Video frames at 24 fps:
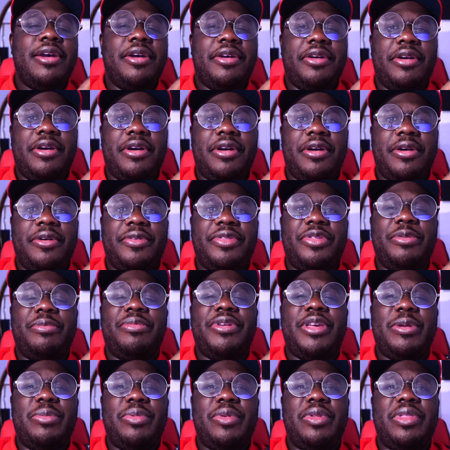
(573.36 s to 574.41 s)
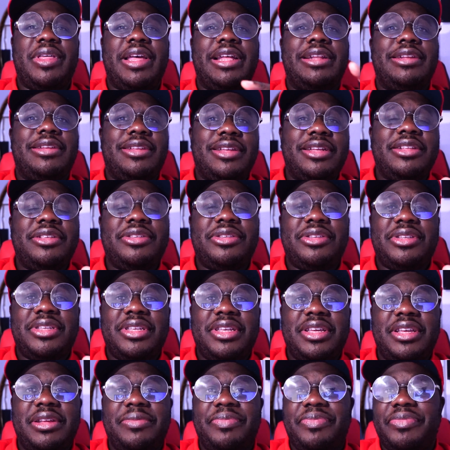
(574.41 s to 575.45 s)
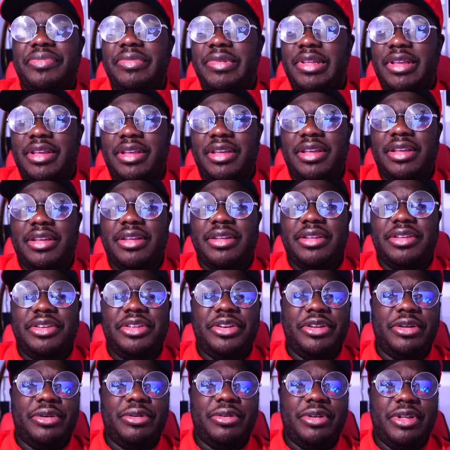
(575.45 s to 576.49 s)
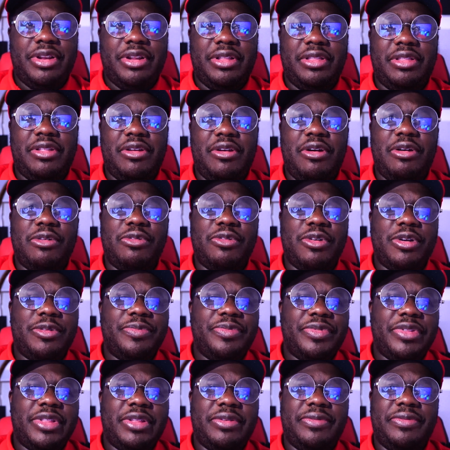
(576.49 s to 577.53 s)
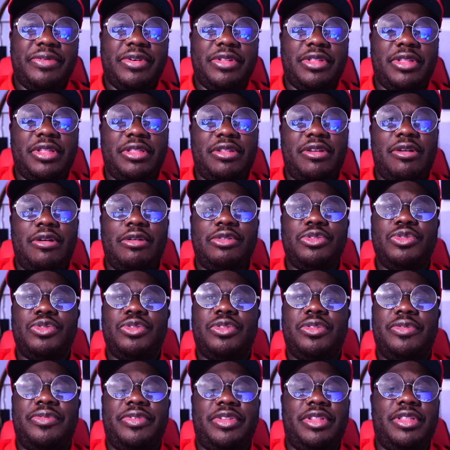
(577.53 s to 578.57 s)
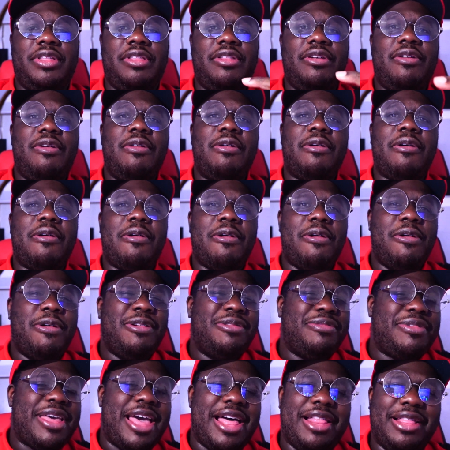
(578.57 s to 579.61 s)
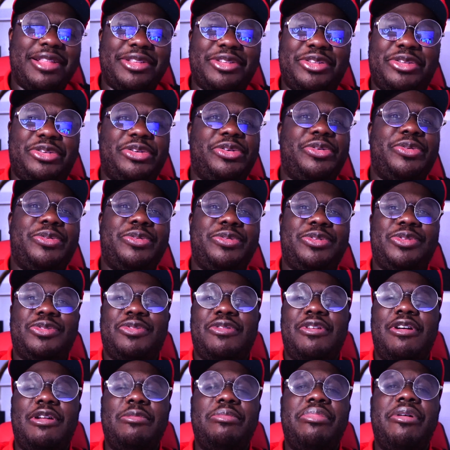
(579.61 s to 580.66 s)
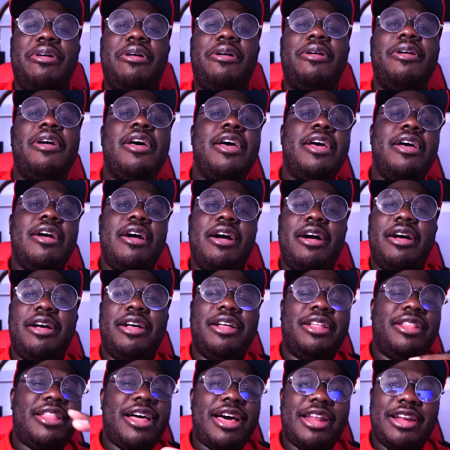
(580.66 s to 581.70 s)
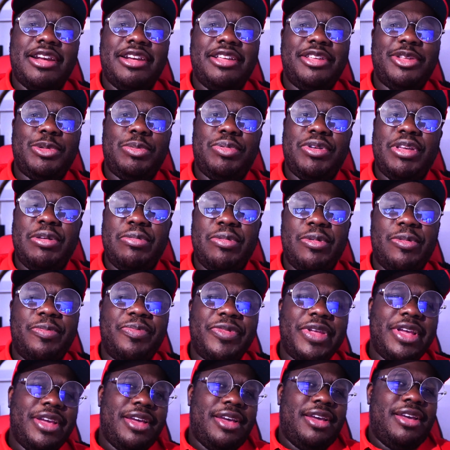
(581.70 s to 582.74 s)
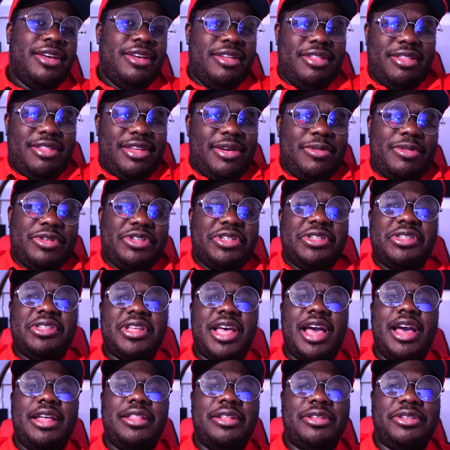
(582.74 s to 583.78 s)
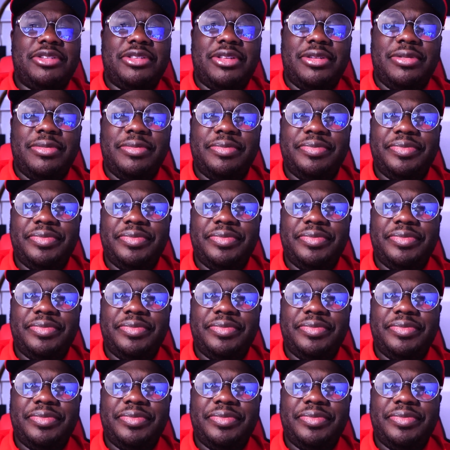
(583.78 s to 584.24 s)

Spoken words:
the people that did see it, in the long run, for the long haul, Alex Jones, Ron Paul, a lot of these people, they were just silenced.